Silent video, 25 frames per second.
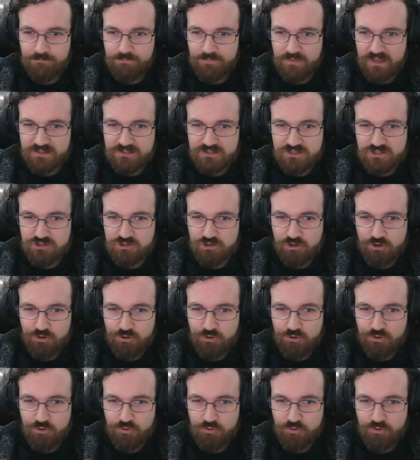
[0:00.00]
And
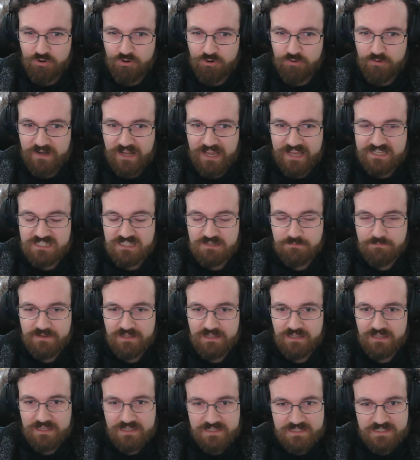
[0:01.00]
so, it has to be
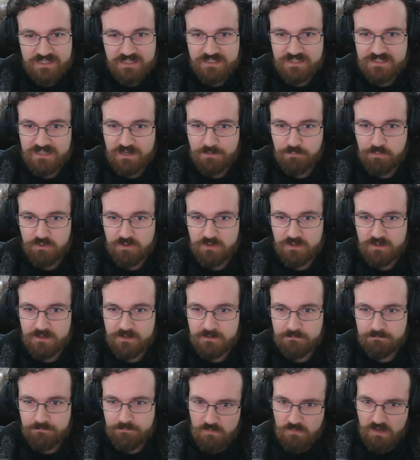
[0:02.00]
listed separately.